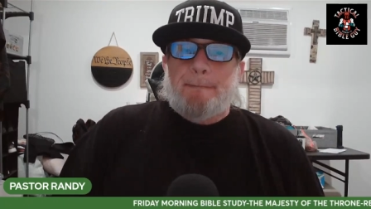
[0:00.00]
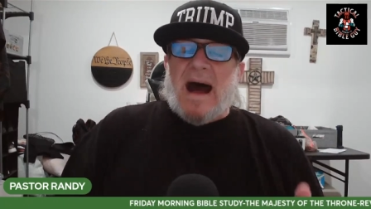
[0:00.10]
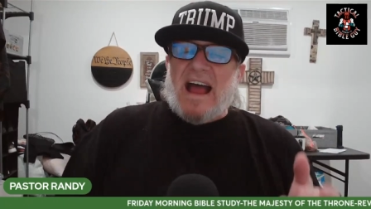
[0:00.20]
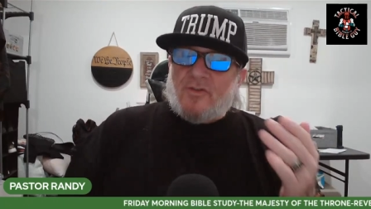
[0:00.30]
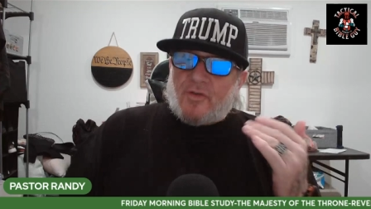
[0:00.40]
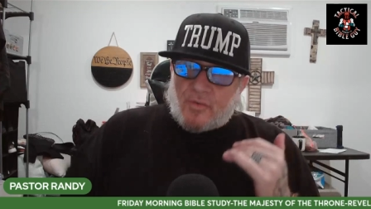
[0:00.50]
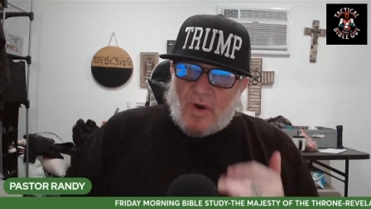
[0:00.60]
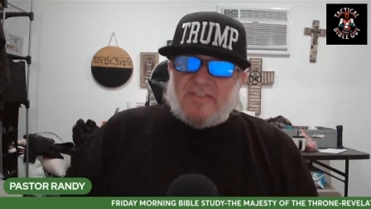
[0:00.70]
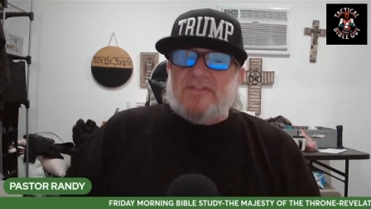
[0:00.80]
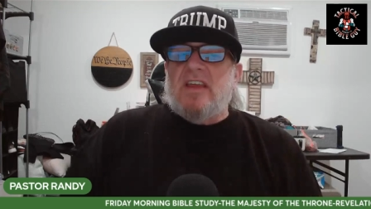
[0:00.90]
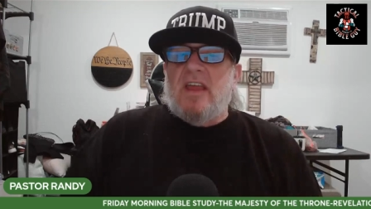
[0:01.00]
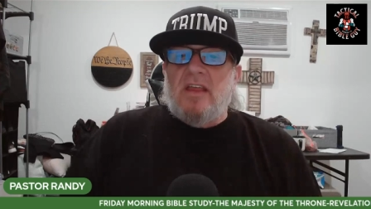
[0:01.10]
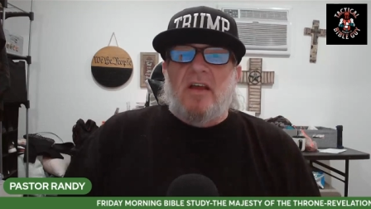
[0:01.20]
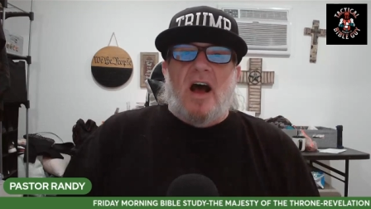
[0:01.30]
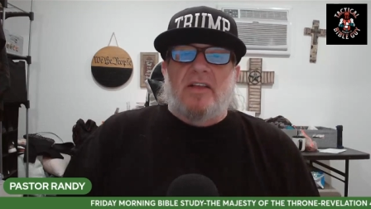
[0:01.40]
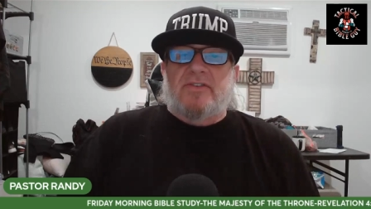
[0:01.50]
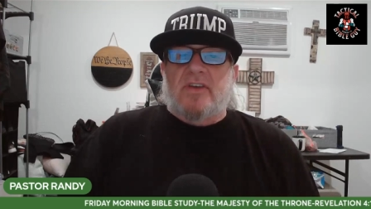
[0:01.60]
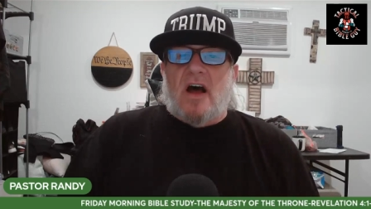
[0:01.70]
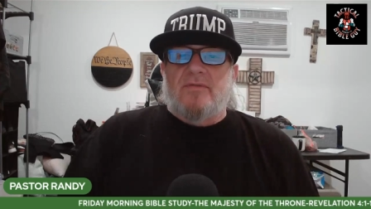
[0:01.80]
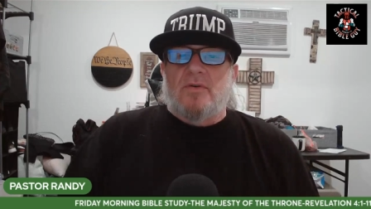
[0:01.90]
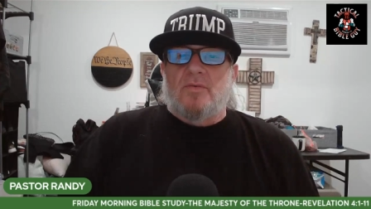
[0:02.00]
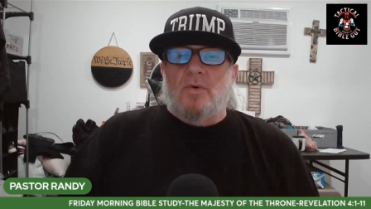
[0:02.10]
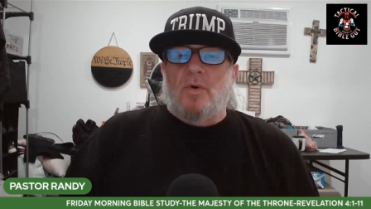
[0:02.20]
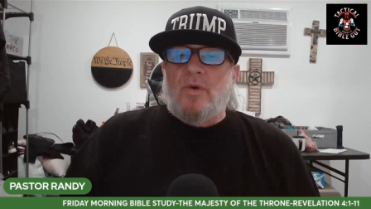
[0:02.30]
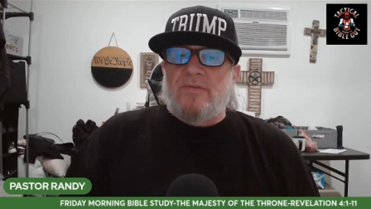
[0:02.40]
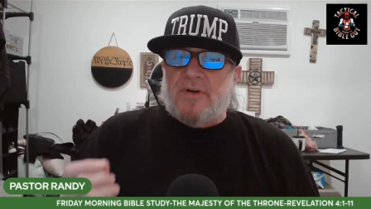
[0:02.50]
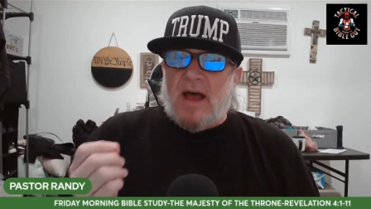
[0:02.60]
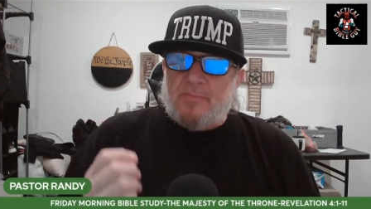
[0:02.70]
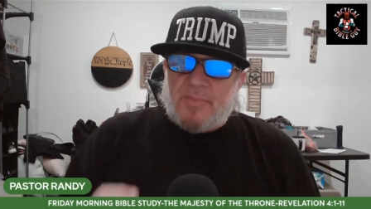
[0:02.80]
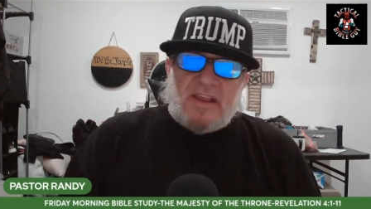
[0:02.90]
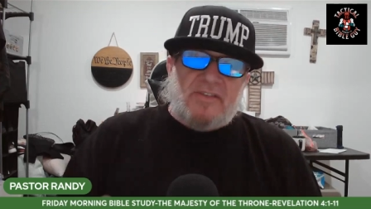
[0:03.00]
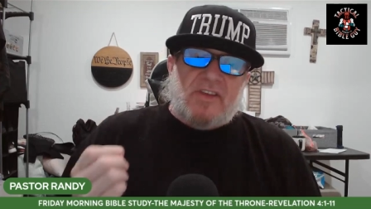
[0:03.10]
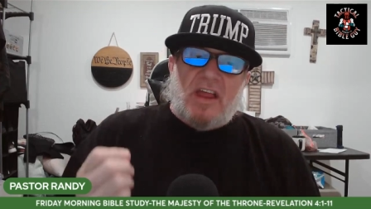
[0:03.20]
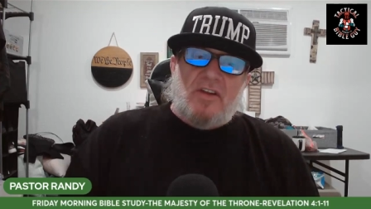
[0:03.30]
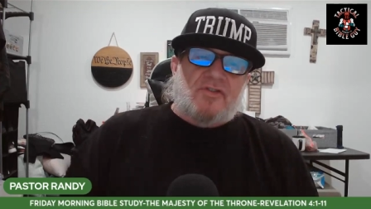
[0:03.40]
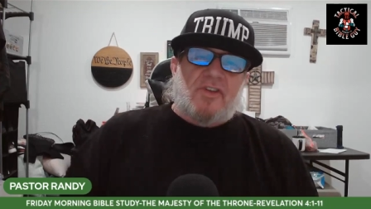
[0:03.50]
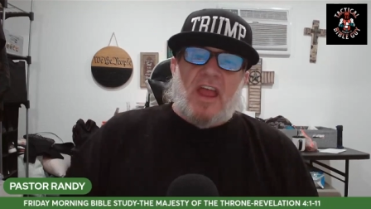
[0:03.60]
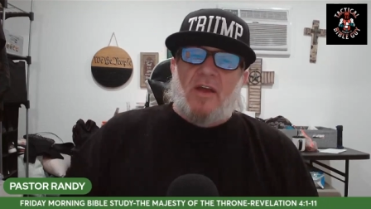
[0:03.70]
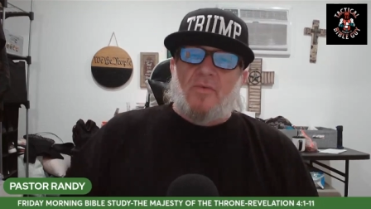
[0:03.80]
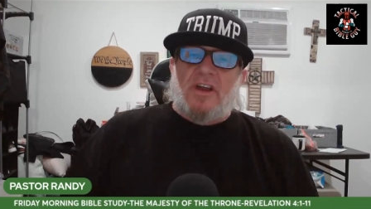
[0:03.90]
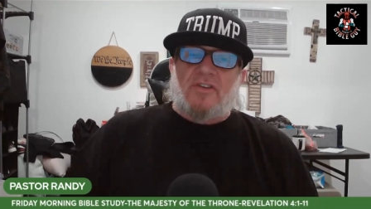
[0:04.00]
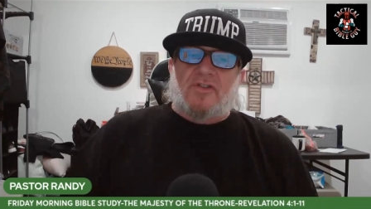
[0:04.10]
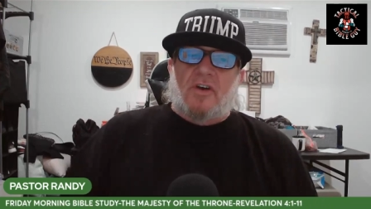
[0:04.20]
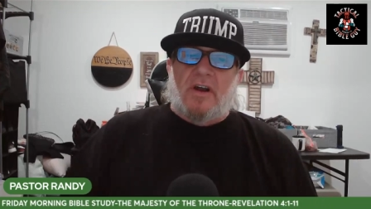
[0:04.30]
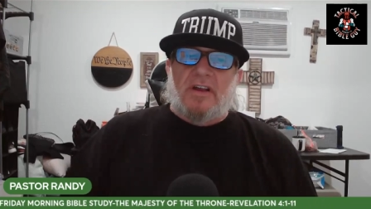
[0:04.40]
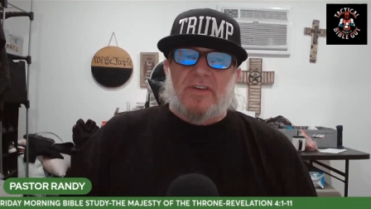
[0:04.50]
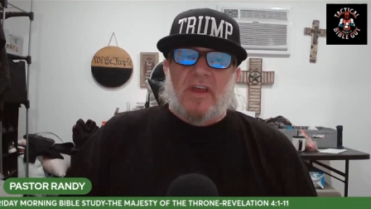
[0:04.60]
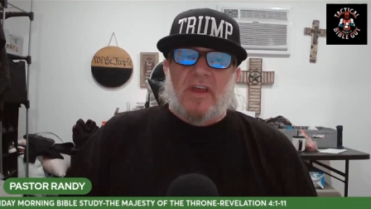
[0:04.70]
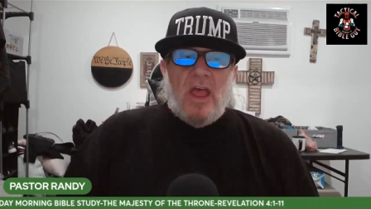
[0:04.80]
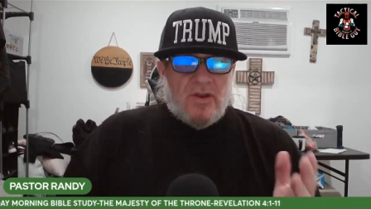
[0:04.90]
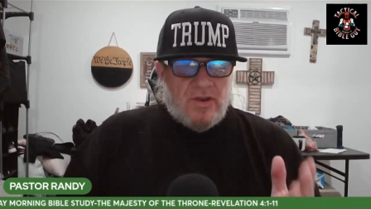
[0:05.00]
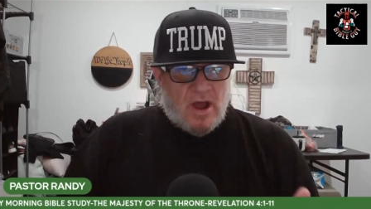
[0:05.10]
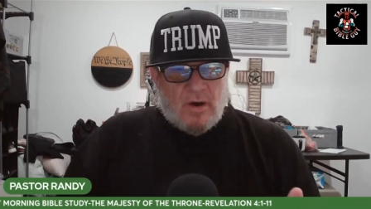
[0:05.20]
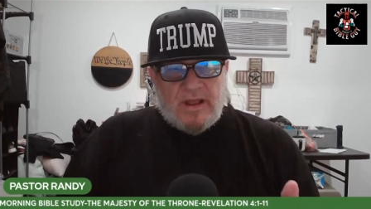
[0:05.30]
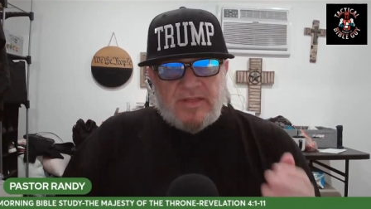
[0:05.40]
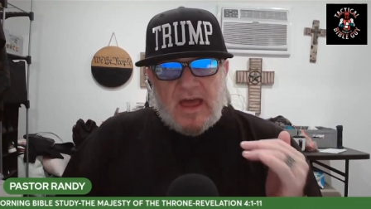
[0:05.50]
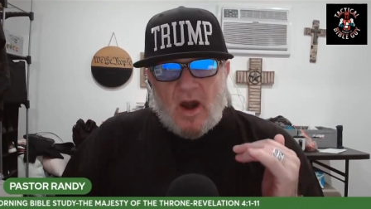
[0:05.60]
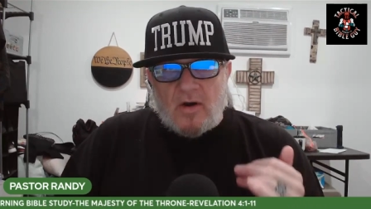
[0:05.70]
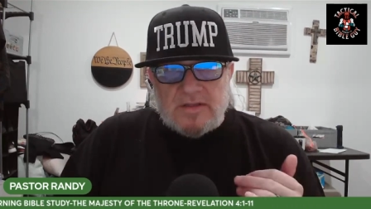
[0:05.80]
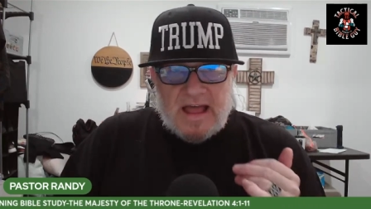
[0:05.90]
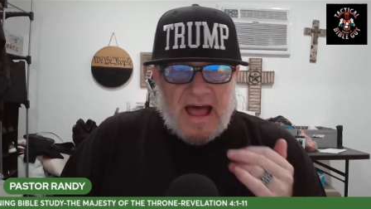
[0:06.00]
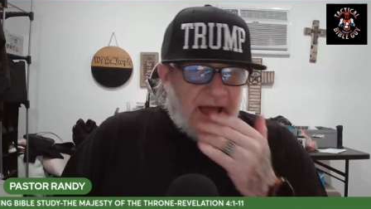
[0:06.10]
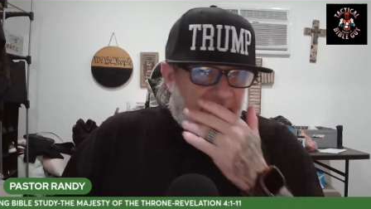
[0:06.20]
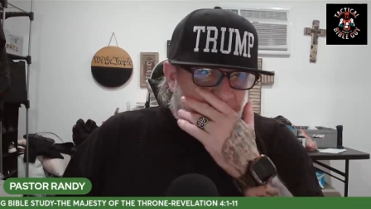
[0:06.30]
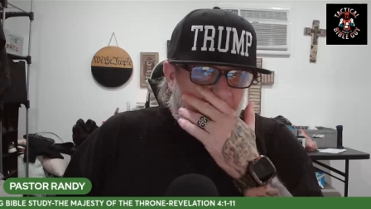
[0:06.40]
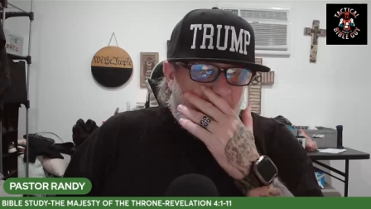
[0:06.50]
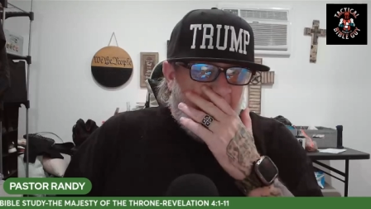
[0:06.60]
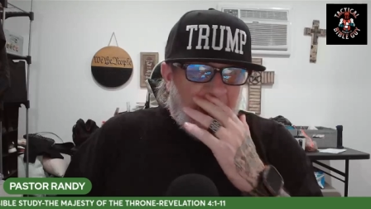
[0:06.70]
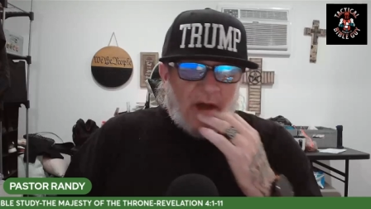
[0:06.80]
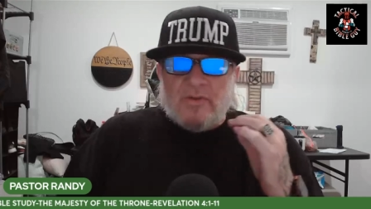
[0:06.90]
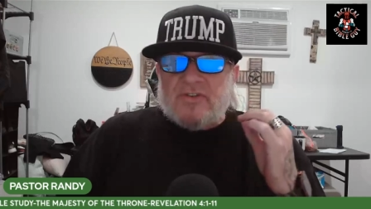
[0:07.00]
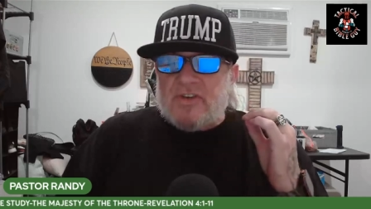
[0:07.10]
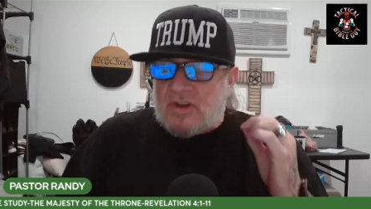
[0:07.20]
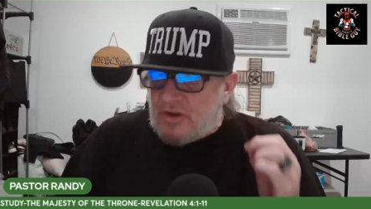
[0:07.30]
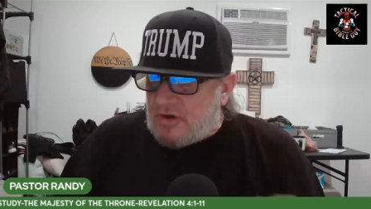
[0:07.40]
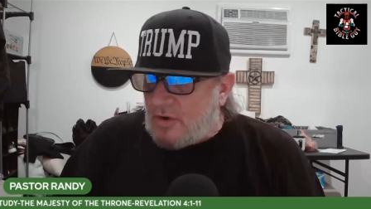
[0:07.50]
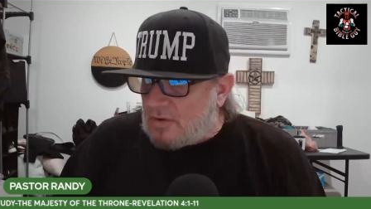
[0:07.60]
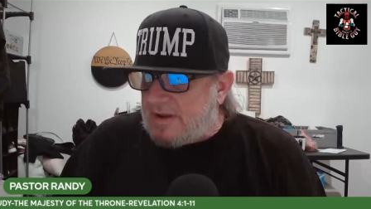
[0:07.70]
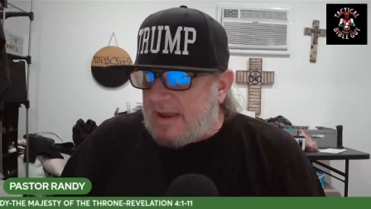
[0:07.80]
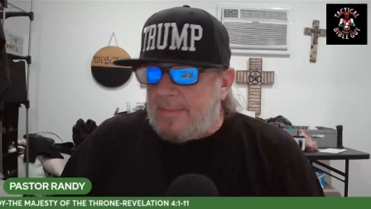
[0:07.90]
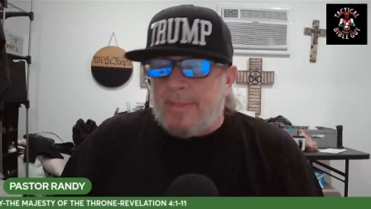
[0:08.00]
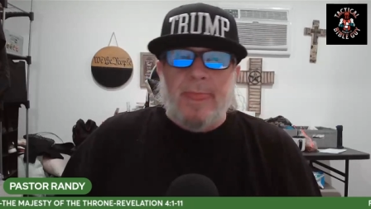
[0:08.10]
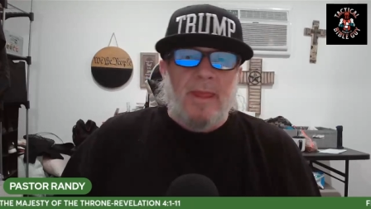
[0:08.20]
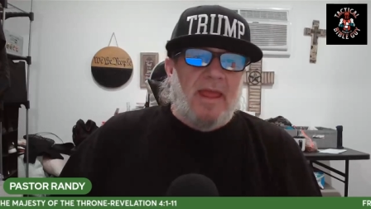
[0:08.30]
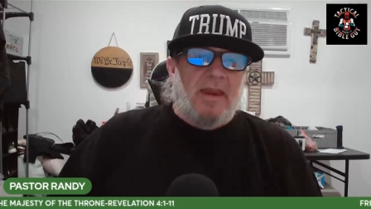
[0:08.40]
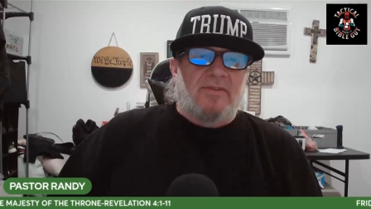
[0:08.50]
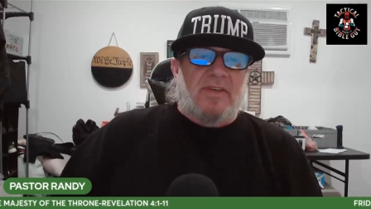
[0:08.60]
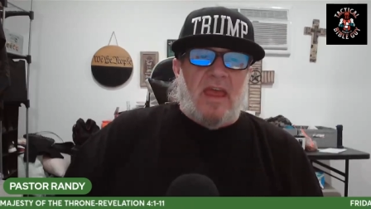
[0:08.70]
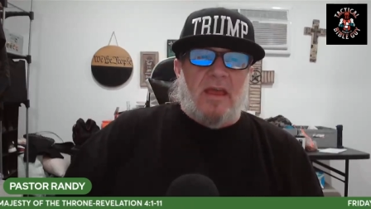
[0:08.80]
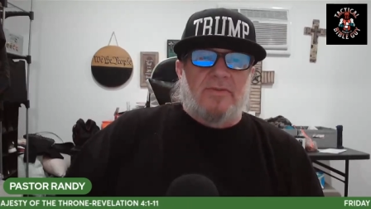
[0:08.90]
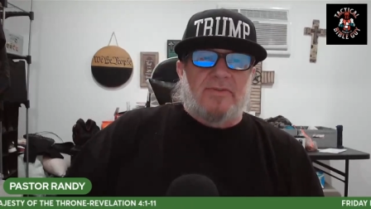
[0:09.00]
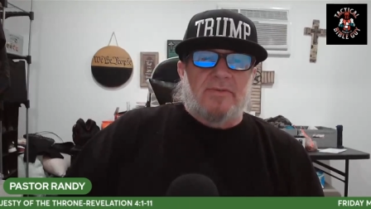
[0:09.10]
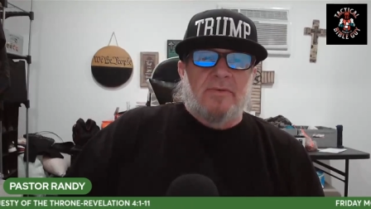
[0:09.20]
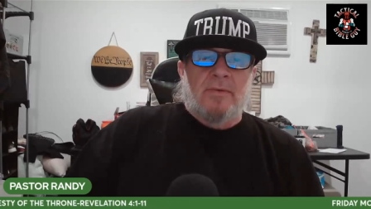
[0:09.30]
by trusting in God's sovereign rule, we find peace and, reassurance, knowing that our lives are held securely in His hands.